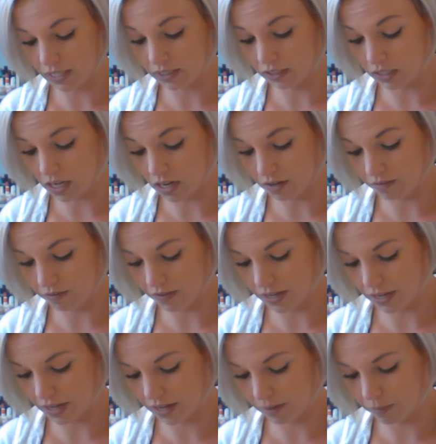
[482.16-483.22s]
love, and
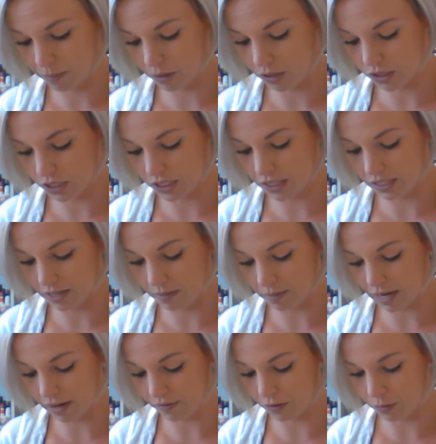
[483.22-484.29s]
I had purchased them
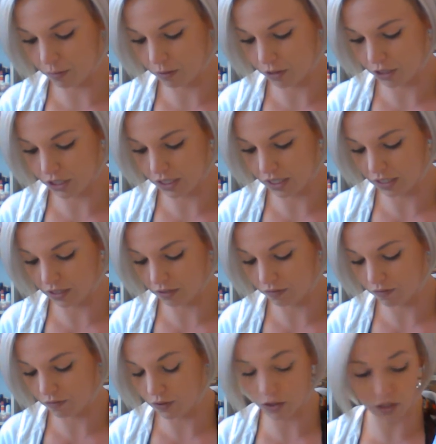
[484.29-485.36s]
after purchasing the
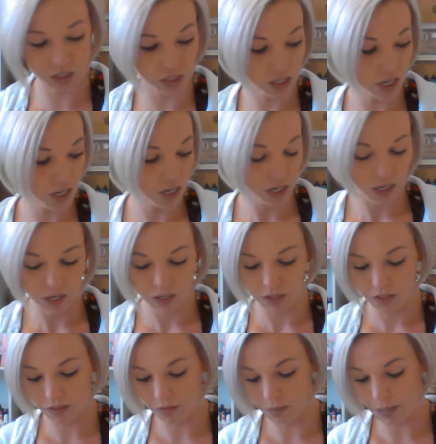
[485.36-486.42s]
first
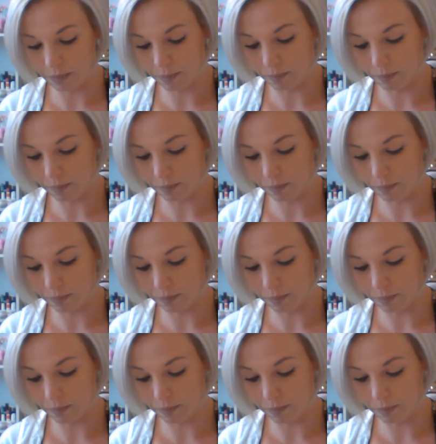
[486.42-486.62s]
three